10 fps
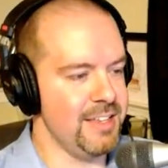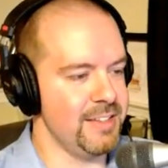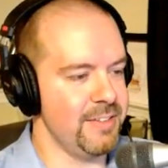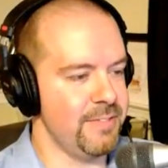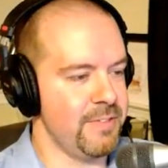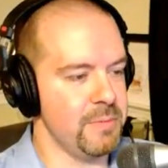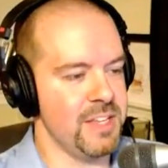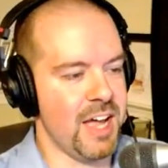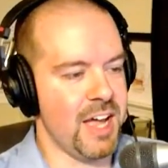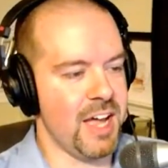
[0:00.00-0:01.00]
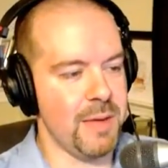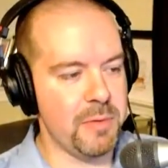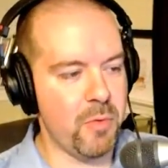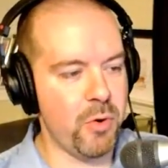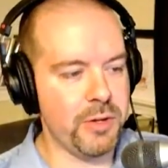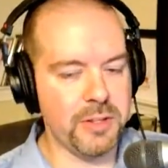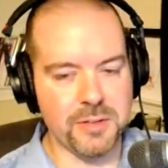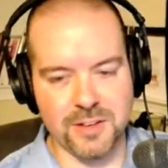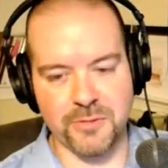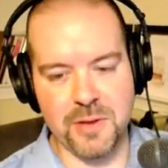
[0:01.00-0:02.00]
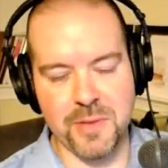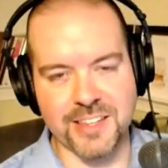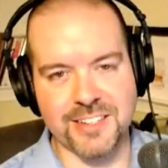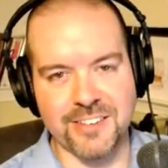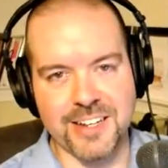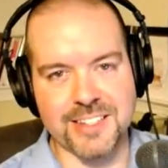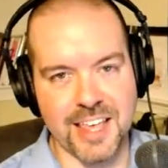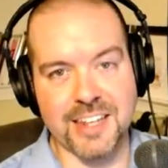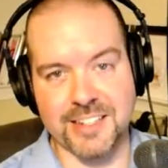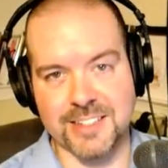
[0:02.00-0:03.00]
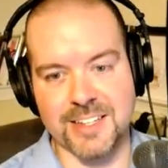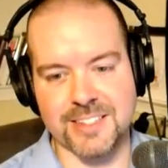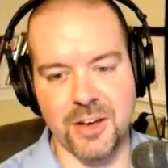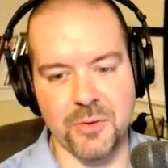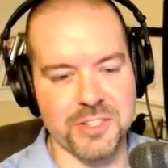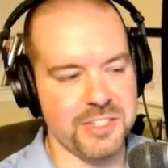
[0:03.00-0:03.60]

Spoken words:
from time immemorial in Freemasonry is that it's always